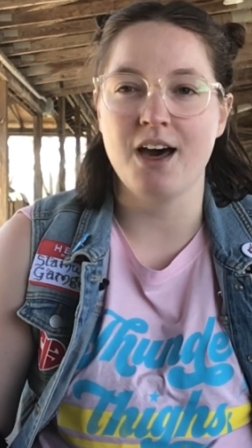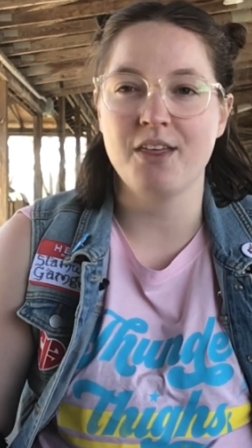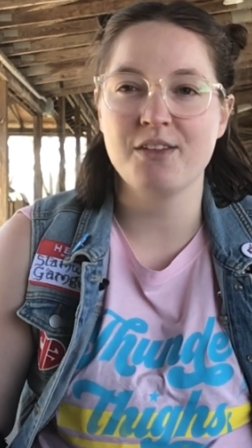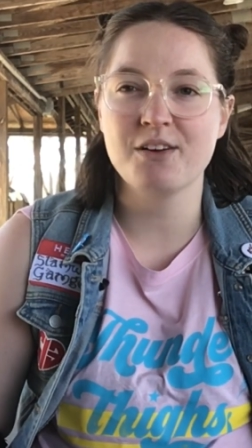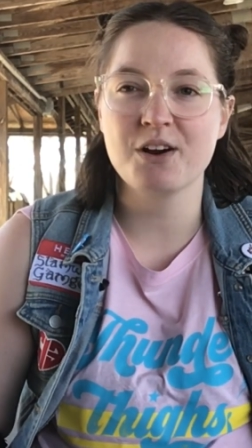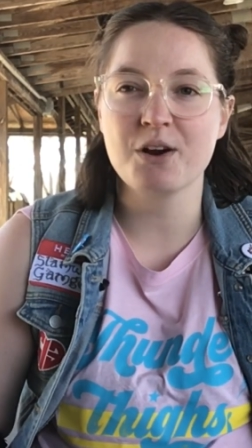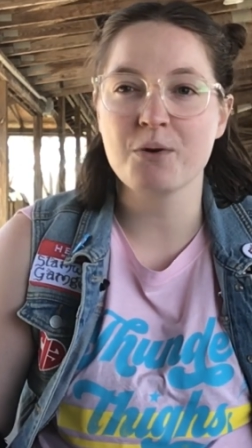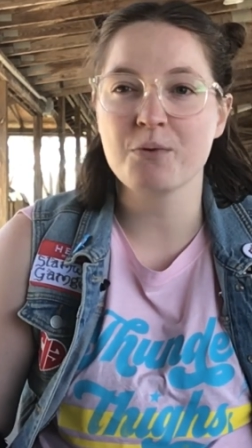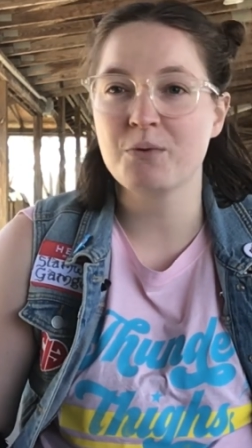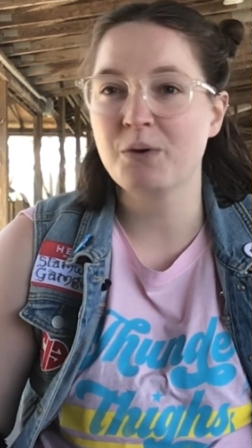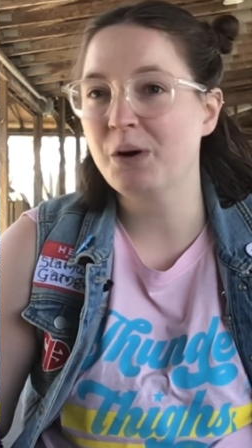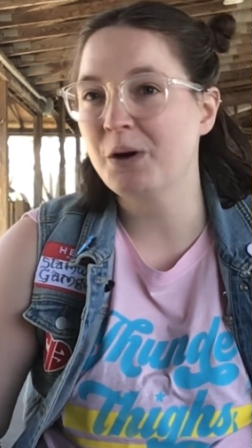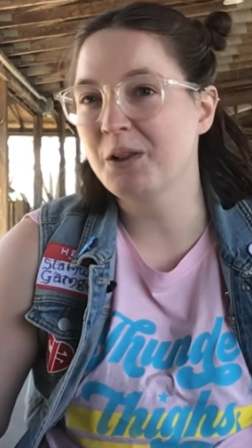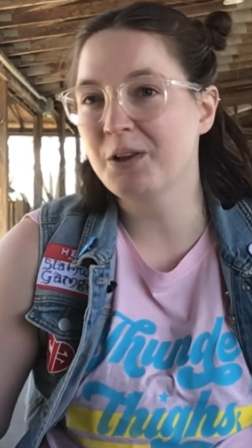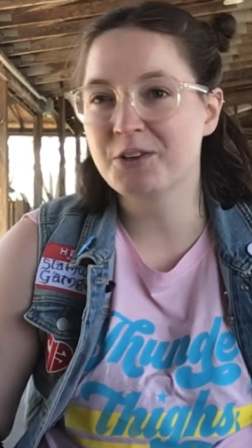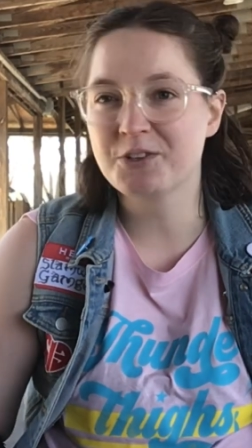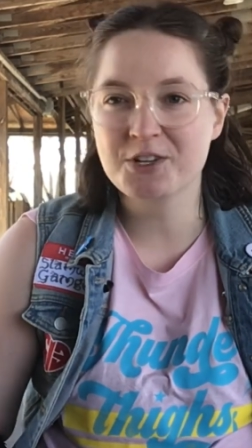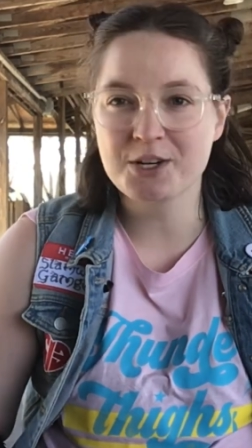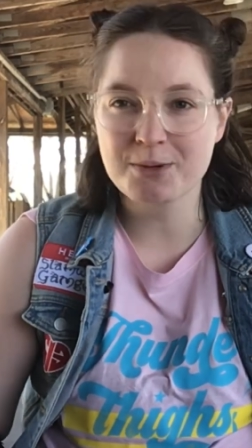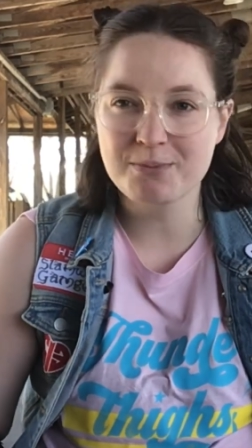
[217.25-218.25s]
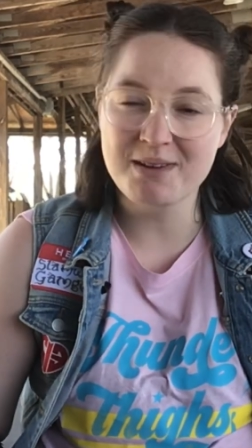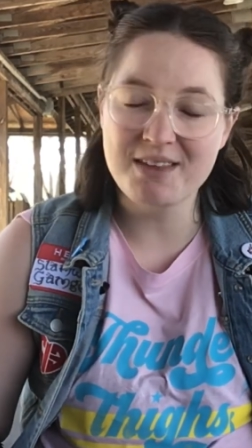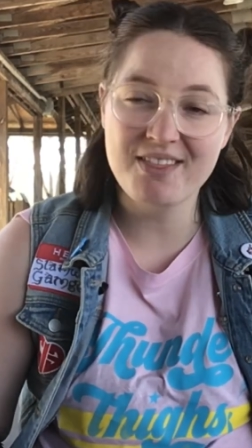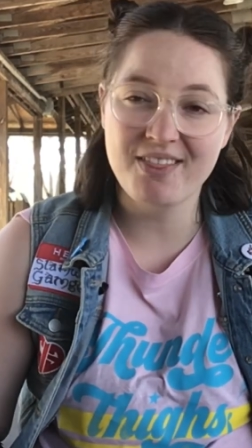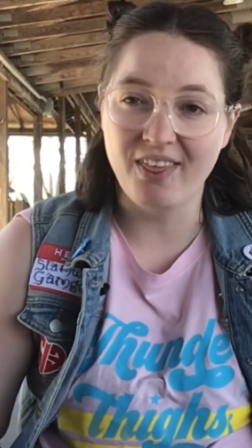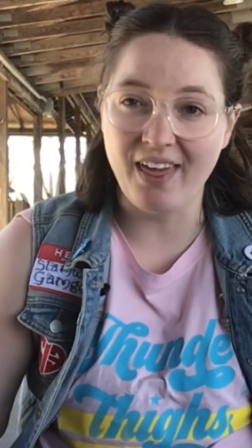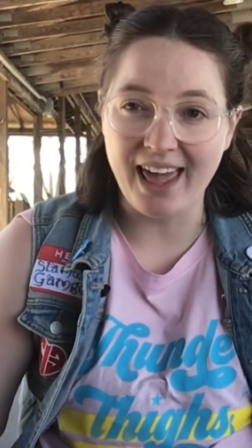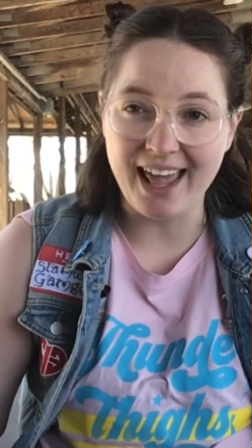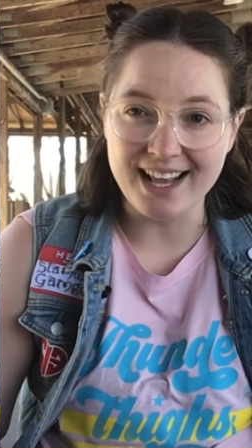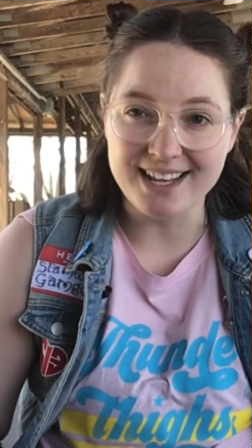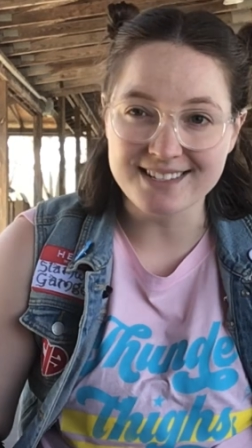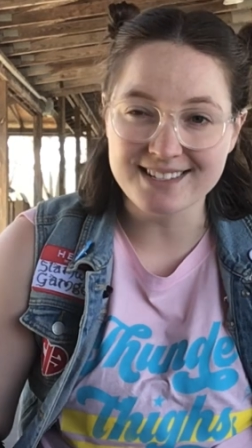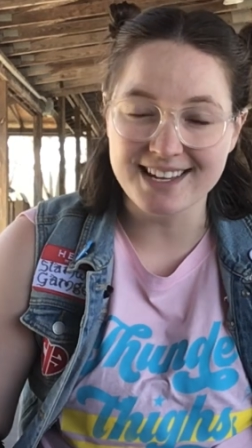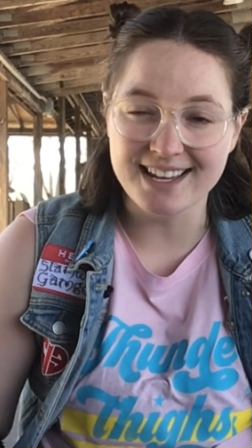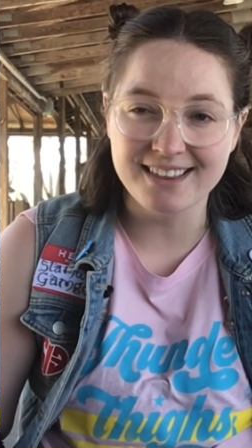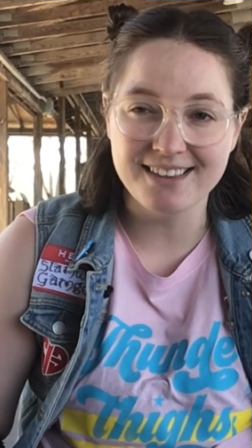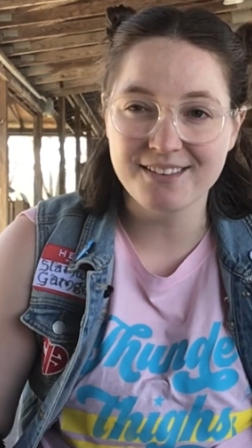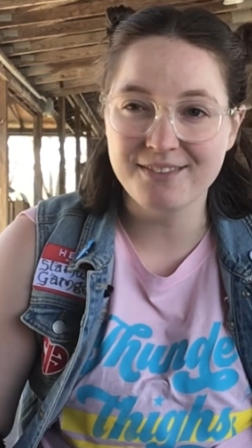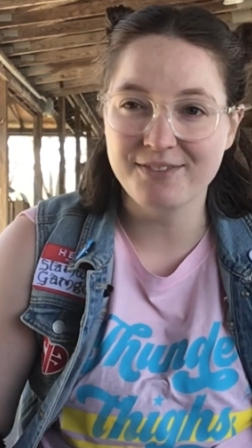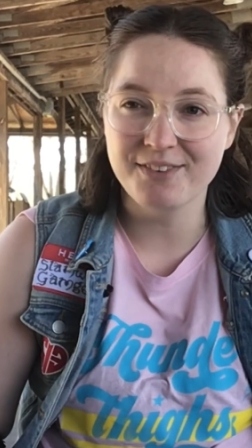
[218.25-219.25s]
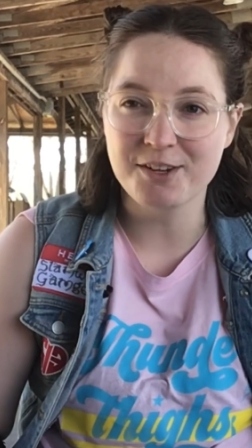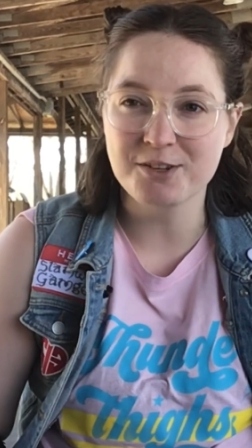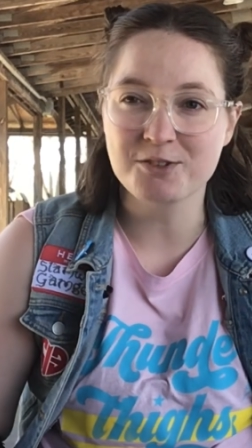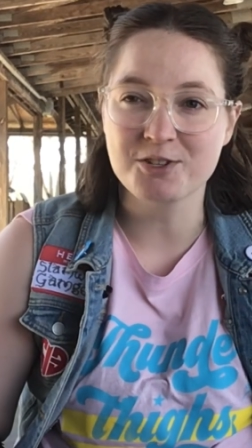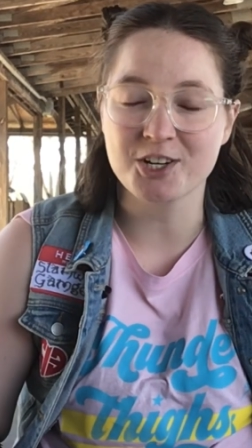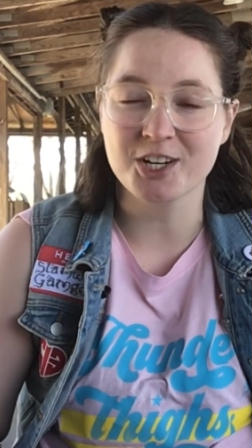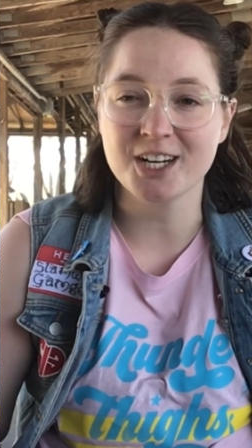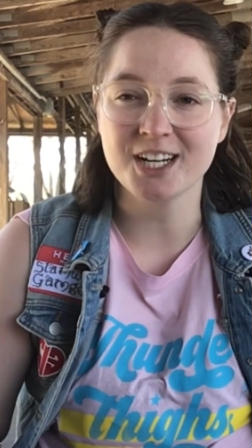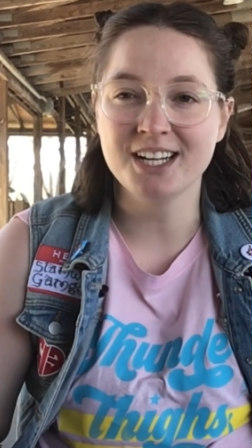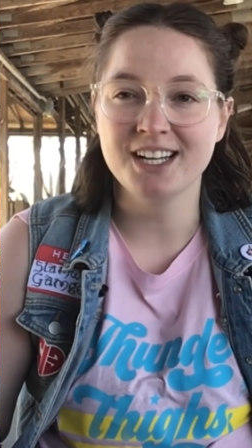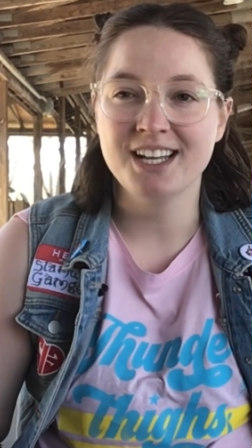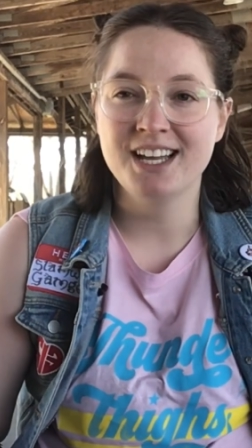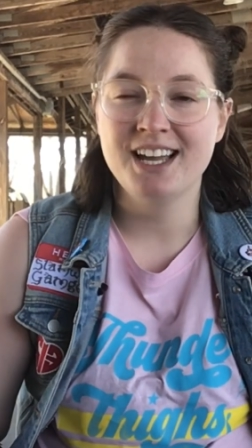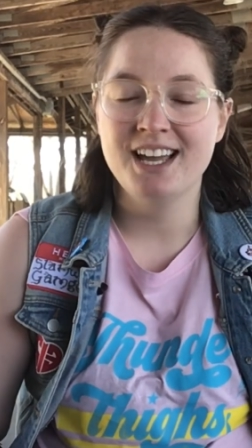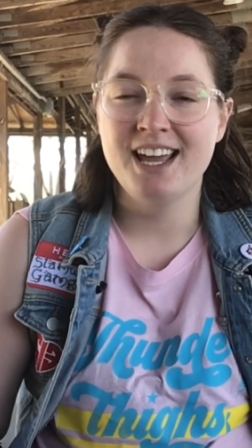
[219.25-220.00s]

other roller derby things in the future.